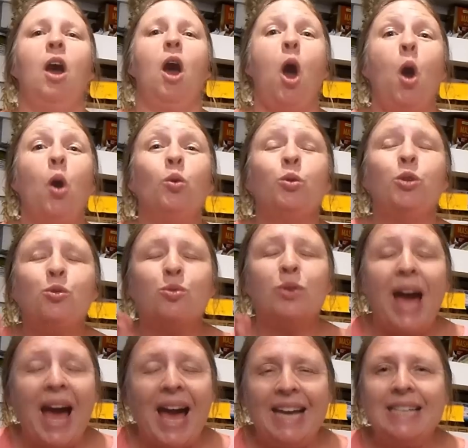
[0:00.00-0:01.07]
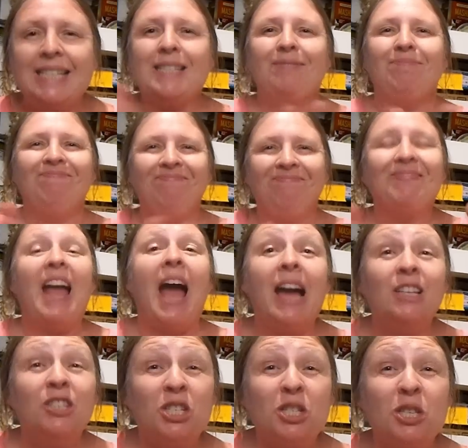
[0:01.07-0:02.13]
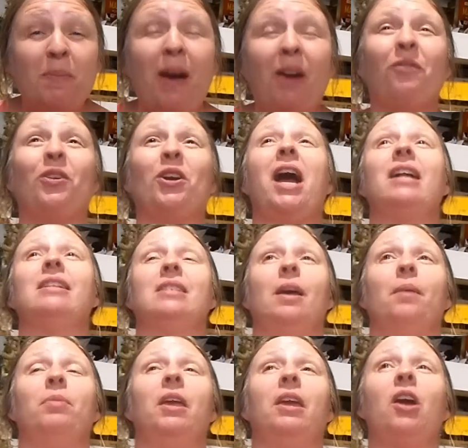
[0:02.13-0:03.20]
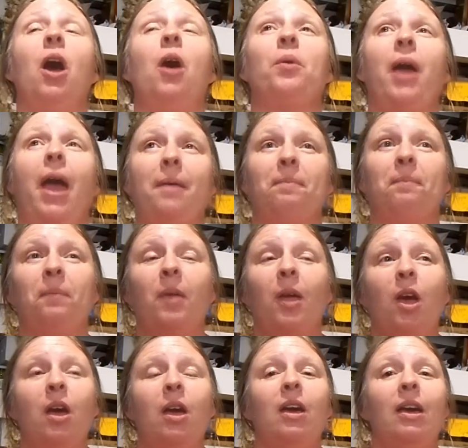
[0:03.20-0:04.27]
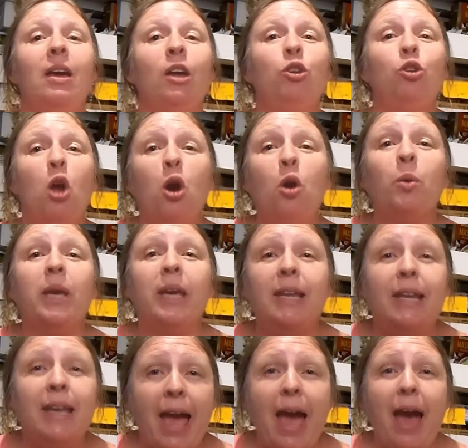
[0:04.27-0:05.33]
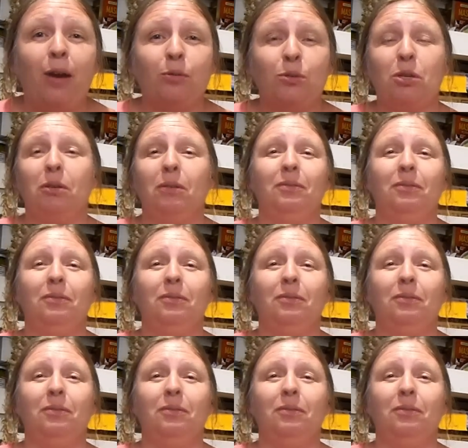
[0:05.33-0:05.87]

Oh, you guys, I just about forgot something. Okay. No eating out.